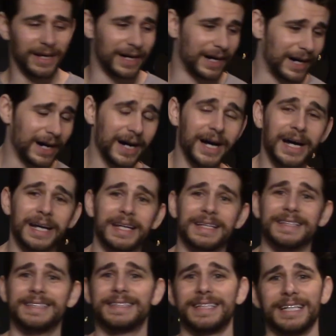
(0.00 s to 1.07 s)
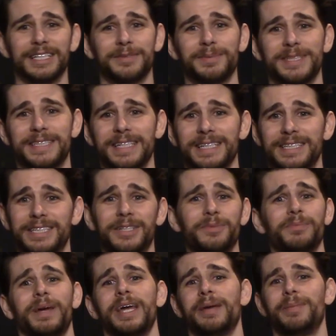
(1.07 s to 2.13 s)
odd sex mistakes you
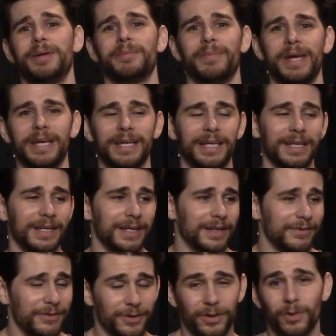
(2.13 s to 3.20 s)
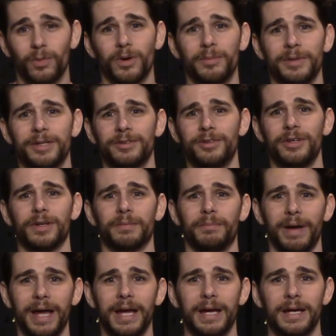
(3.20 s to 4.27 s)
may be making if you're a woman to your
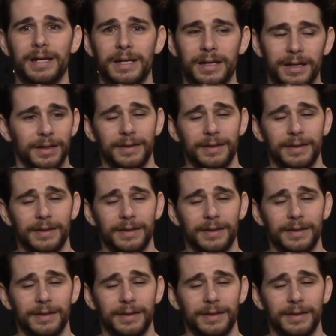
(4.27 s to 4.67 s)
man.